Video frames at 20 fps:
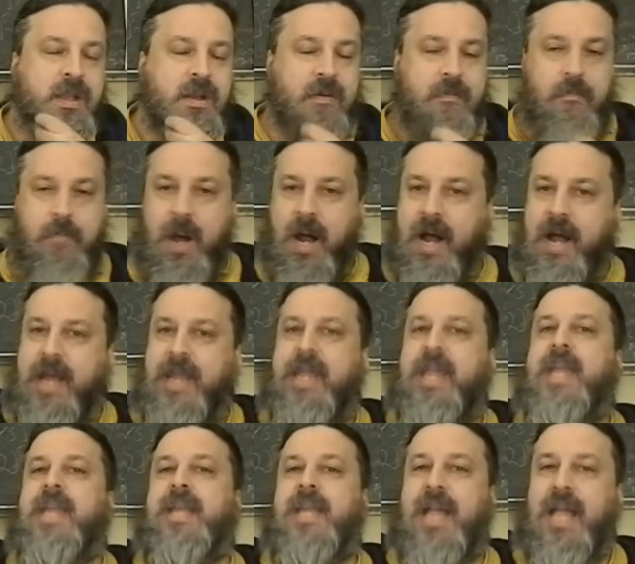by
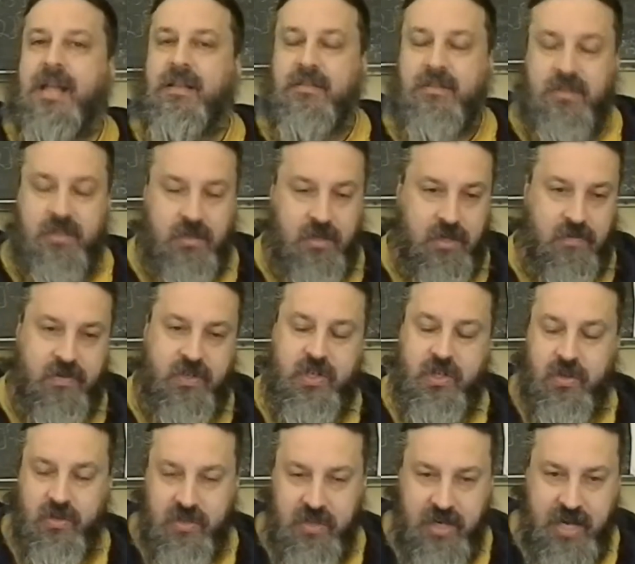a council of
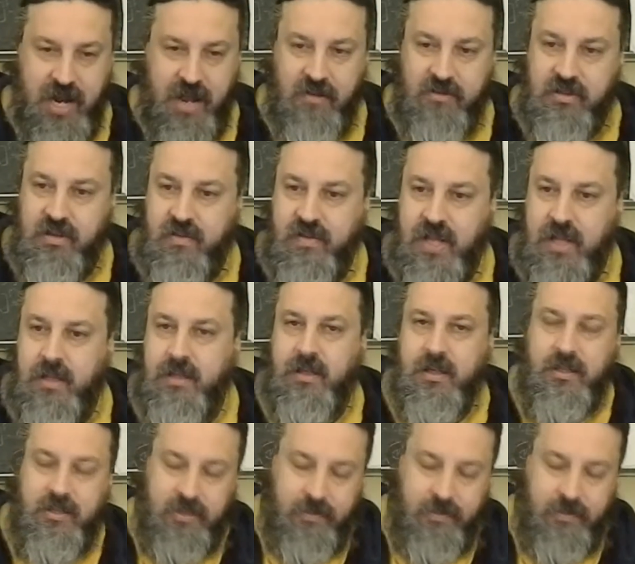Jews, a council of elders.